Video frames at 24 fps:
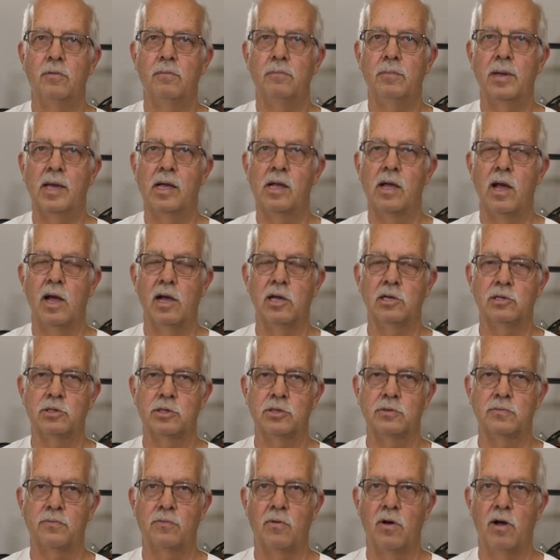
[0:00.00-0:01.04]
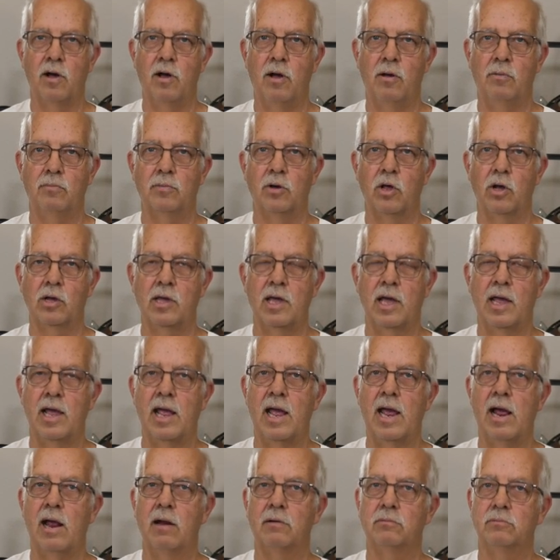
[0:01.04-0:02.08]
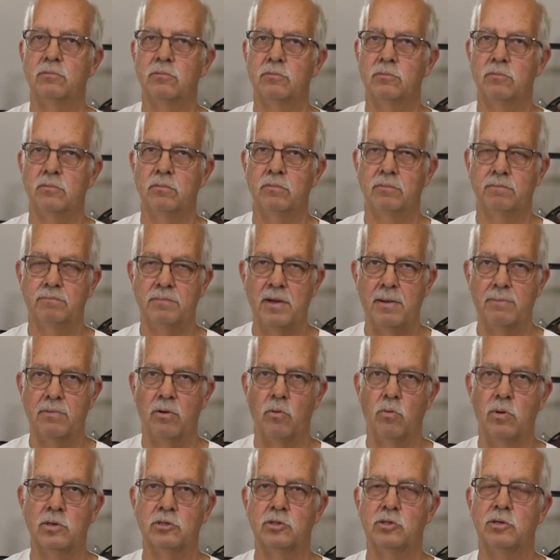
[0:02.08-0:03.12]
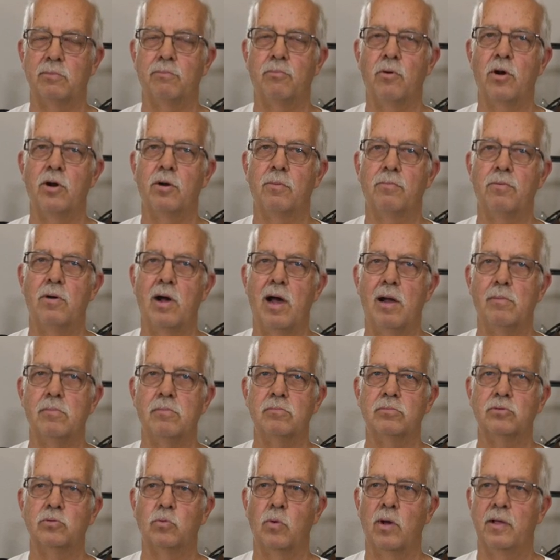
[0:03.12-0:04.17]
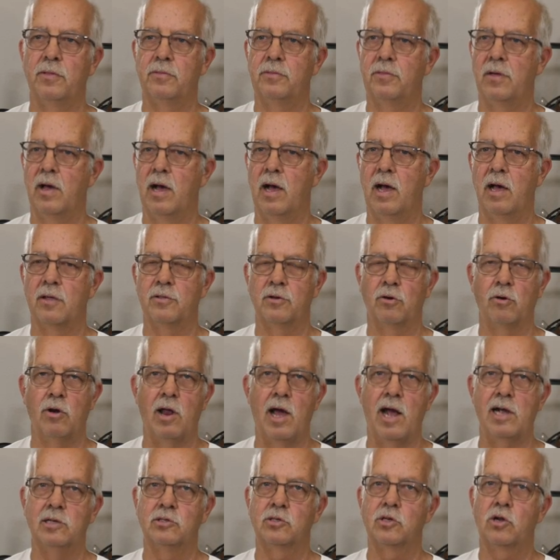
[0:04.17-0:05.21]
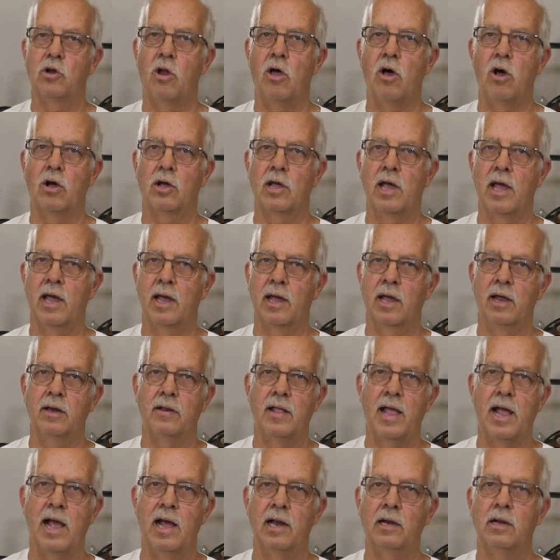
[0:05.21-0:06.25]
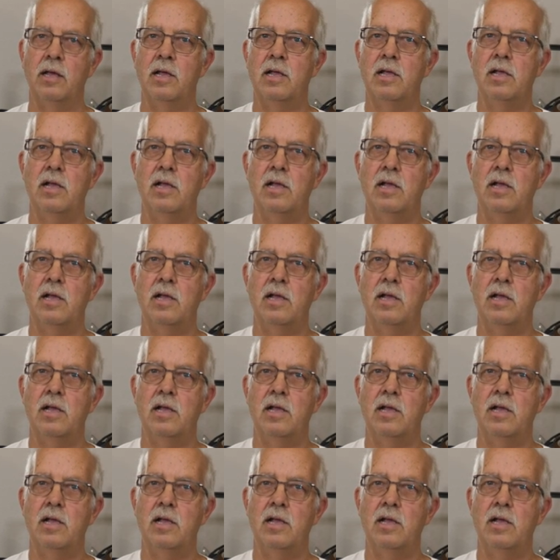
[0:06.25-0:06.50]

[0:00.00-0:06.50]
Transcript: because from looking at people with some printer problems with their lines clogging and that,